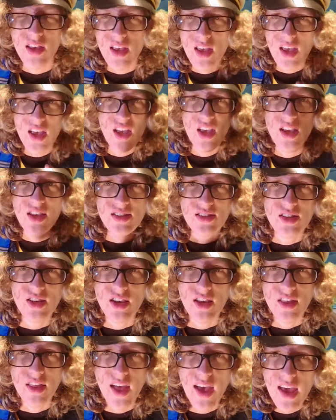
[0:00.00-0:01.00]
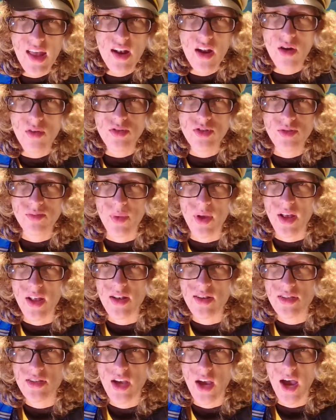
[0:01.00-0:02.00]
Easy. They don't spend
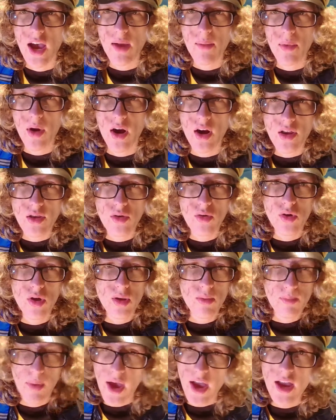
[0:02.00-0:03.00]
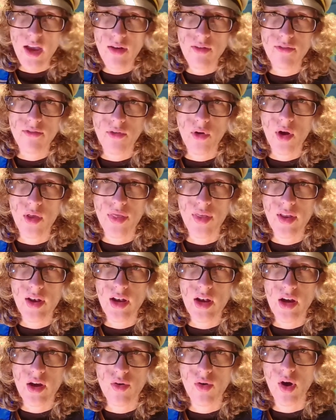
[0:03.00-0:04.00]
time arguing back and forth in
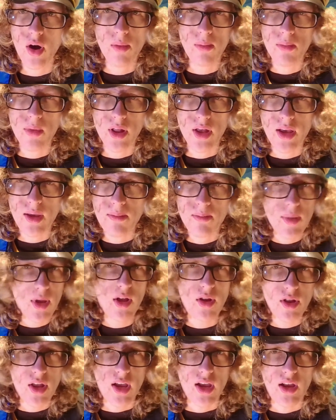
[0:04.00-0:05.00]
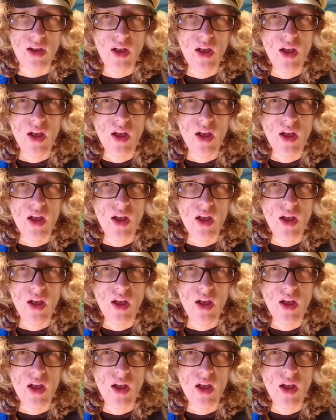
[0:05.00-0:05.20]
a crumbling building.